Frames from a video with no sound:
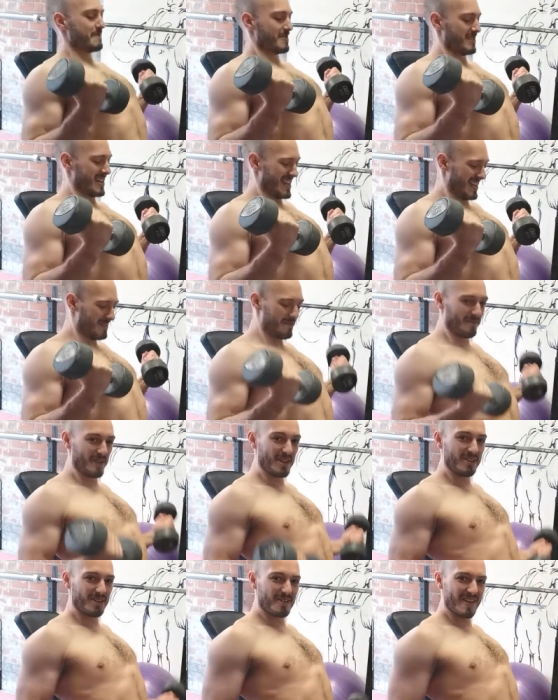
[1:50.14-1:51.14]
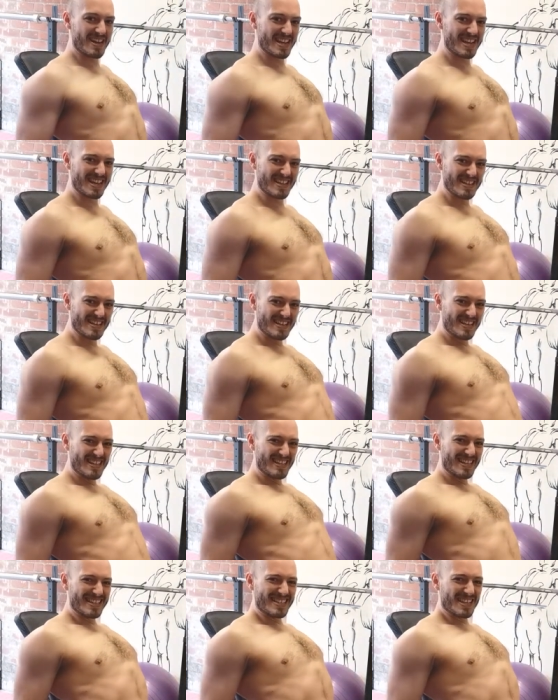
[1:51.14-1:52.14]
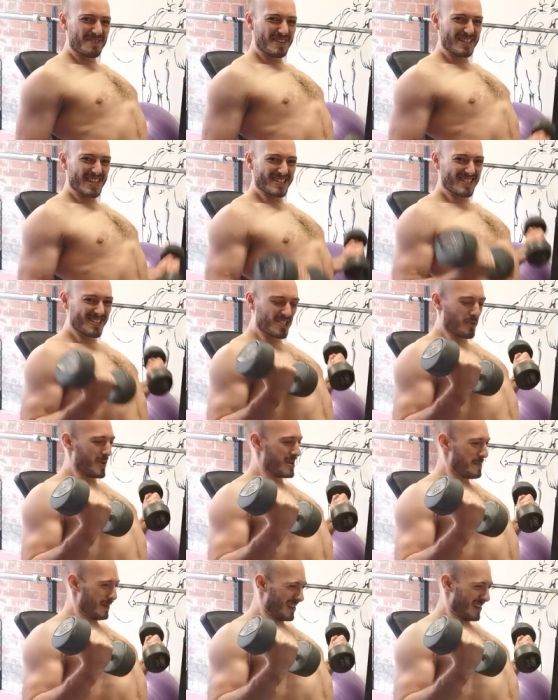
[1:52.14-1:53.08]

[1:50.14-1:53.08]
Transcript: oh, moly, you can feel it already. Let's see if we can get to 20